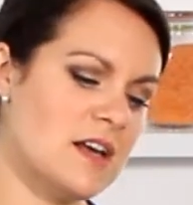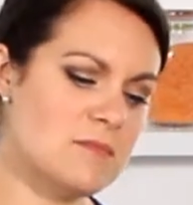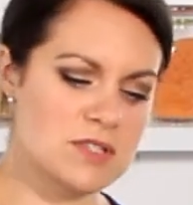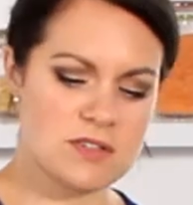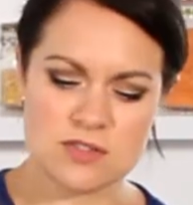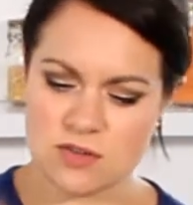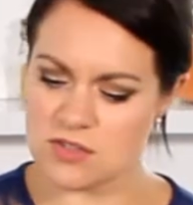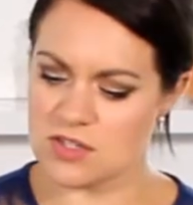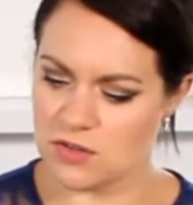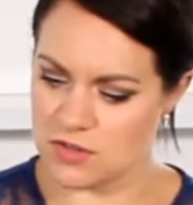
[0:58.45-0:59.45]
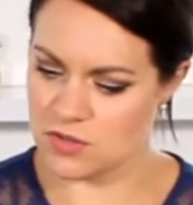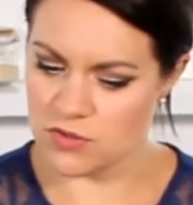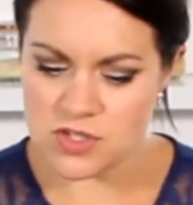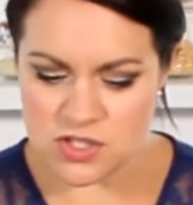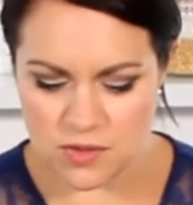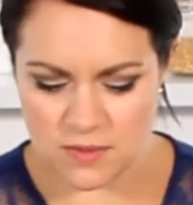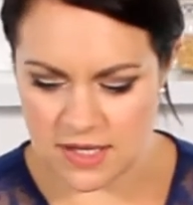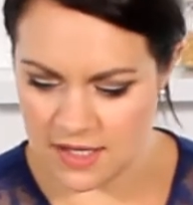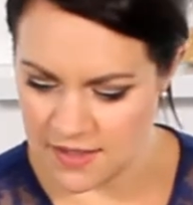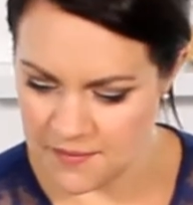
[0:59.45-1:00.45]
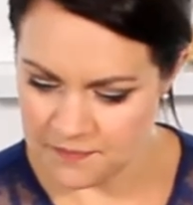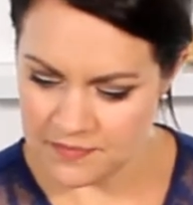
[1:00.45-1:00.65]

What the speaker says: so it's not so sort of chewy.